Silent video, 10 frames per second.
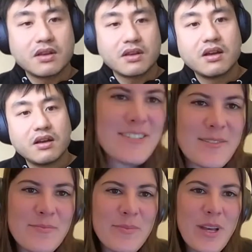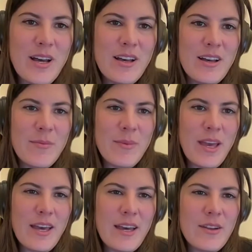That's awesome.
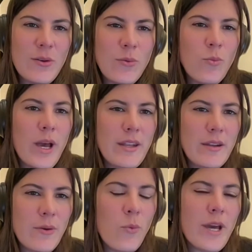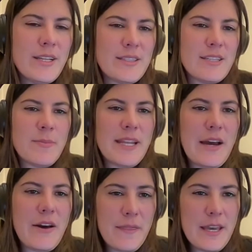And when is this paid
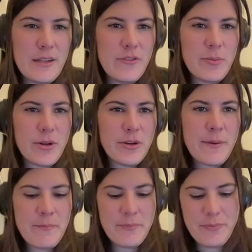out? At the end of the program?